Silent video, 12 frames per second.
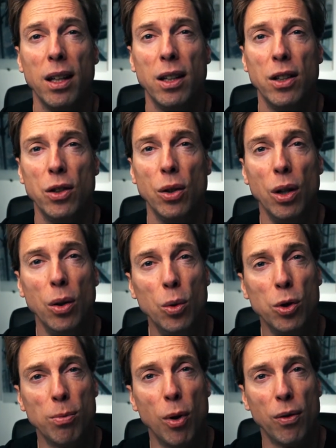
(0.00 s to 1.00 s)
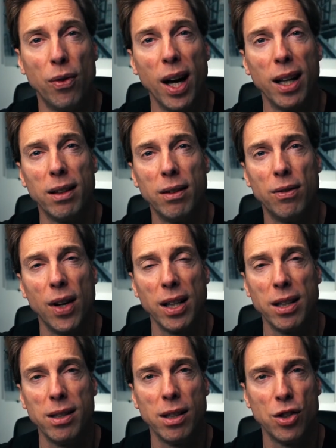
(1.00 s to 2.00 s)
to lose more fat. Fat
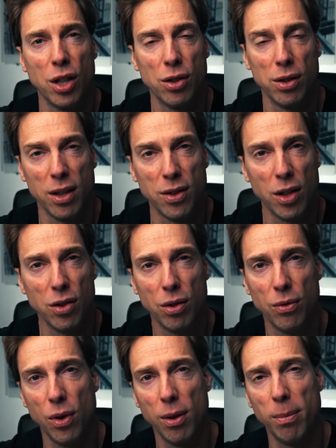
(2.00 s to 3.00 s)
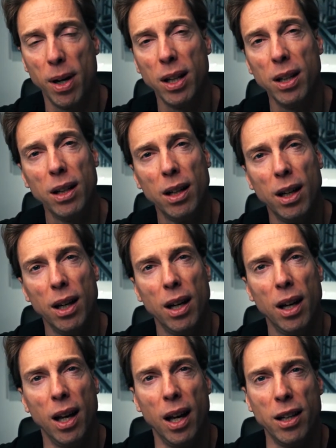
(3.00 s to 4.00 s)
is essential for the body,
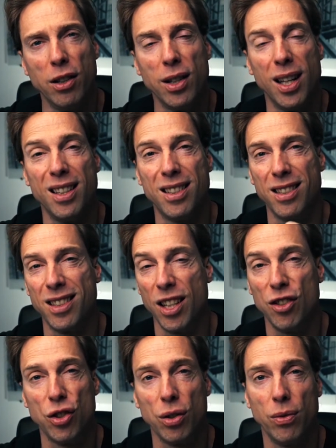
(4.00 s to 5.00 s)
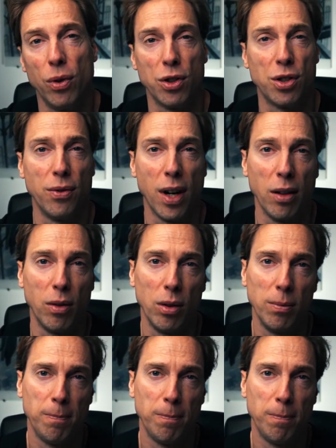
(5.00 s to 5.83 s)
and it's essential for survival.